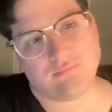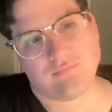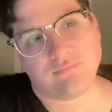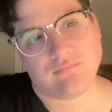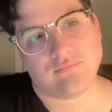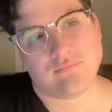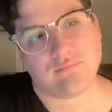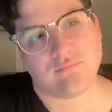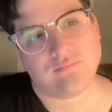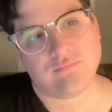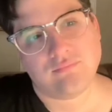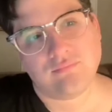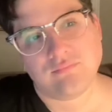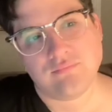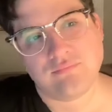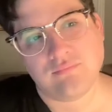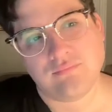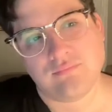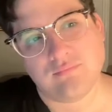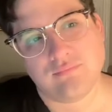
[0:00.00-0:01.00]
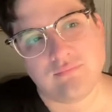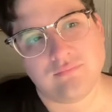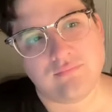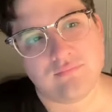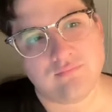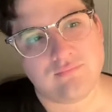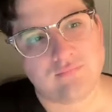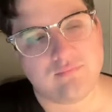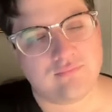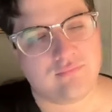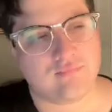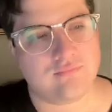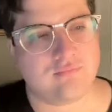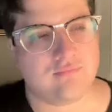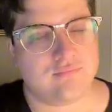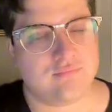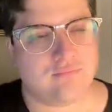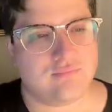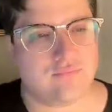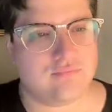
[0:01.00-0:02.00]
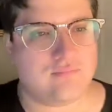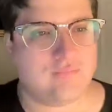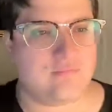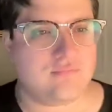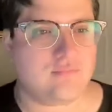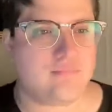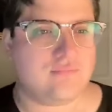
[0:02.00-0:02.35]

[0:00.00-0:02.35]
The person shown says nothing.